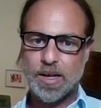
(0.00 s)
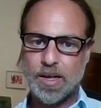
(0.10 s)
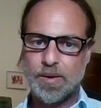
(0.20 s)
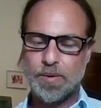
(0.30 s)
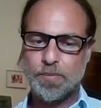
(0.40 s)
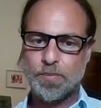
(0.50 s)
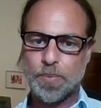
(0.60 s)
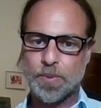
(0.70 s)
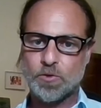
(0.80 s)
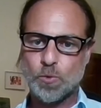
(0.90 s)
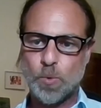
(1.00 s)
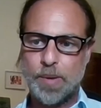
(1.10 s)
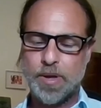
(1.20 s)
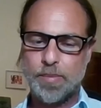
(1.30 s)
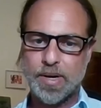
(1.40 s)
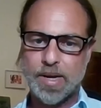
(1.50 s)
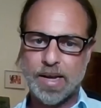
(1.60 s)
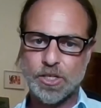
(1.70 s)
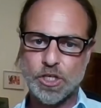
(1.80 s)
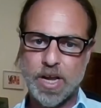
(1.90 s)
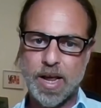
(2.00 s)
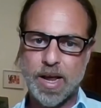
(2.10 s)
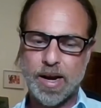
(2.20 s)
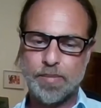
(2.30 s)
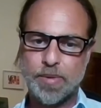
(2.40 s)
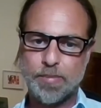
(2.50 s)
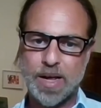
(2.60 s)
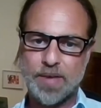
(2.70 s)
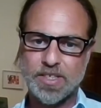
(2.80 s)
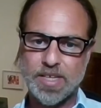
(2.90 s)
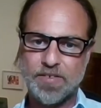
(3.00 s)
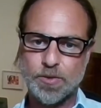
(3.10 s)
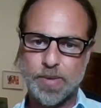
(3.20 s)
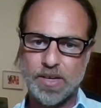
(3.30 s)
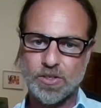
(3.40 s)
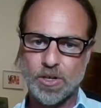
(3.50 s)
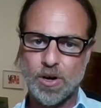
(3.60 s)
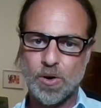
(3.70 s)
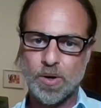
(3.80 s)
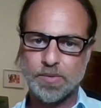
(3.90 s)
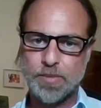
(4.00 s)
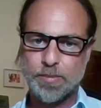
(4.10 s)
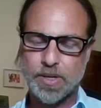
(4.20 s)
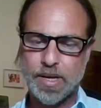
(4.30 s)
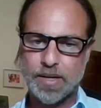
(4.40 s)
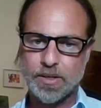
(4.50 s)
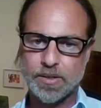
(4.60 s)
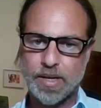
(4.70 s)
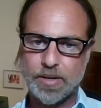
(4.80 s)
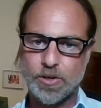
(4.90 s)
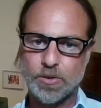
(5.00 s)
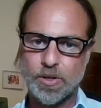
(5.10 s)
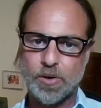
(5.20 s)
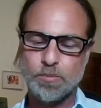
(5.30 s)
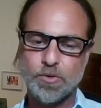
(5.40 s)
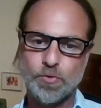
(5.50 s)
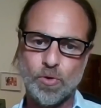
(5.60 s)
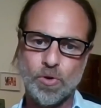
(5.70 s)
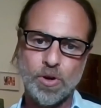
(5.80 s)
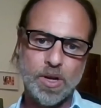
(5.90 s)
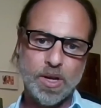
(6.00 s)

to where people can share and people have a safe space to go and people can grow their own before